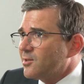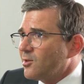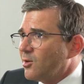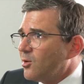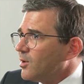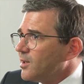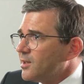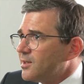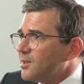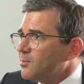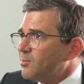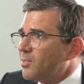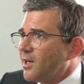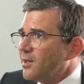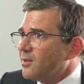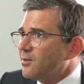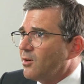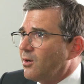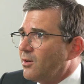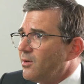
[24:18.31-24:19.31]
So it
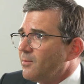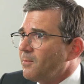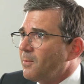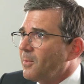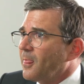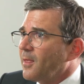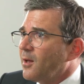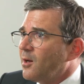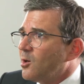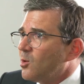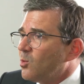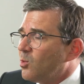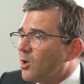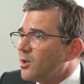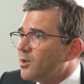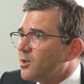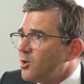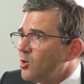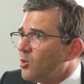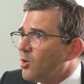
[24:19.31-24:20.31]
depends on
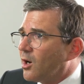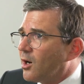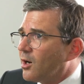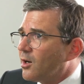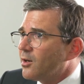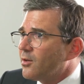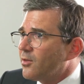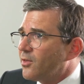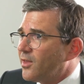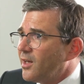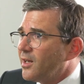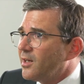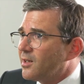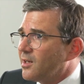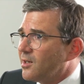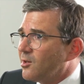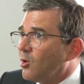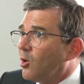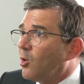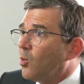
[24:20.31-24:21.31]
what you are
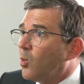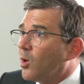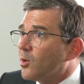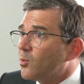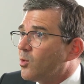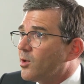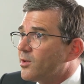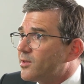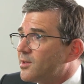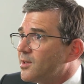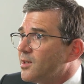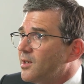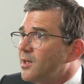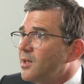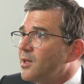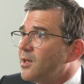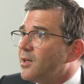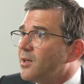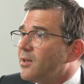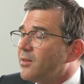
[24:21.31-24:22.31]
thinking or what was
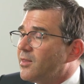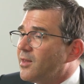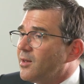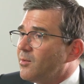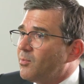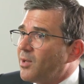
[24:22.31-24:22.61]
the